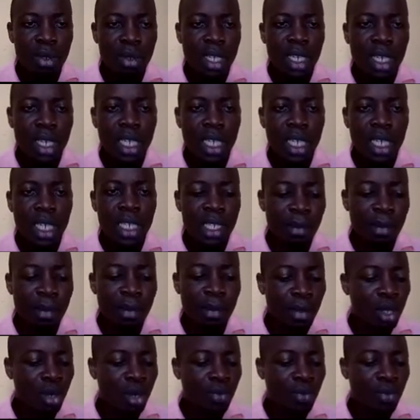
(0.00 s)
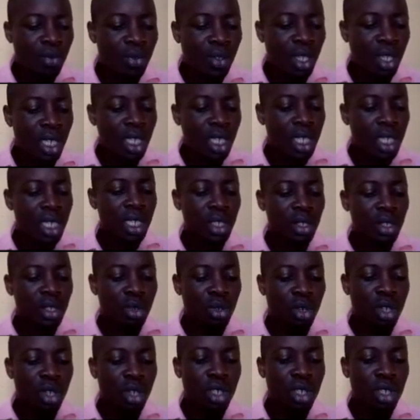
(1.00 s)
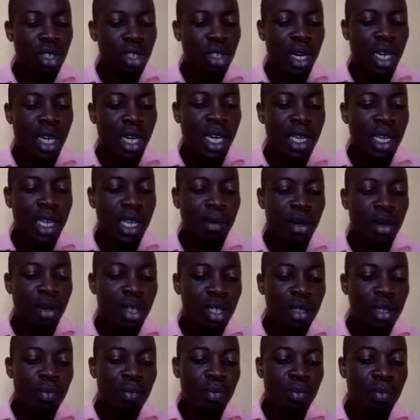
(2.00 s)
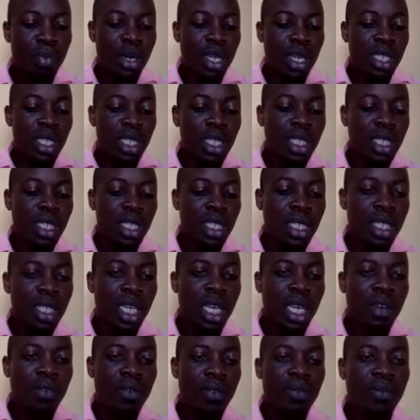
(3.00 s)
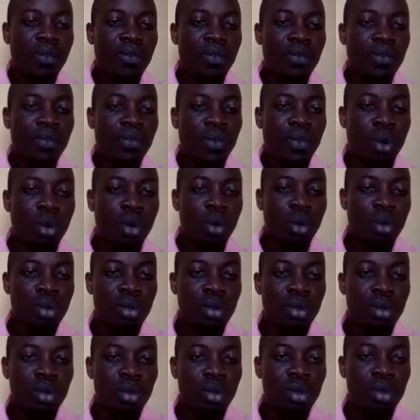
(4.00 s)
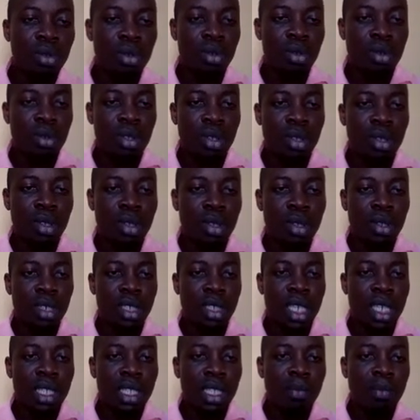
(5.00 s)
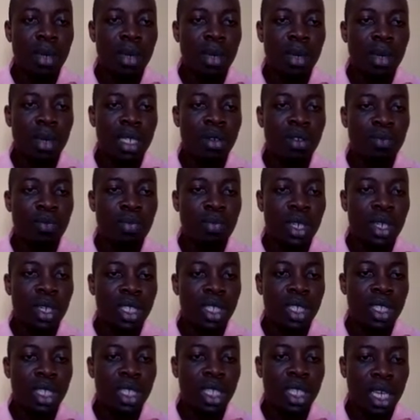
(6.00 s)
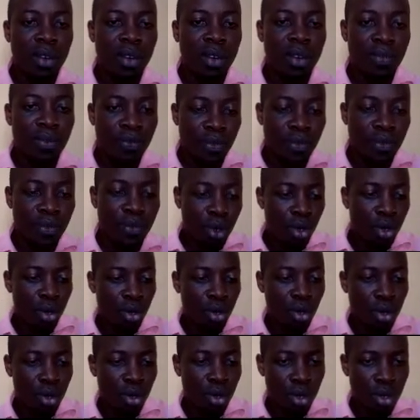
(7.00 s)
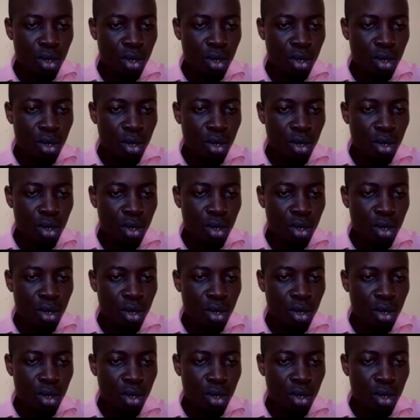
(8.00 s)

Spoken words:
You click in the middle of it, you go to your keyboard, press F4. Just a matter of pressing F4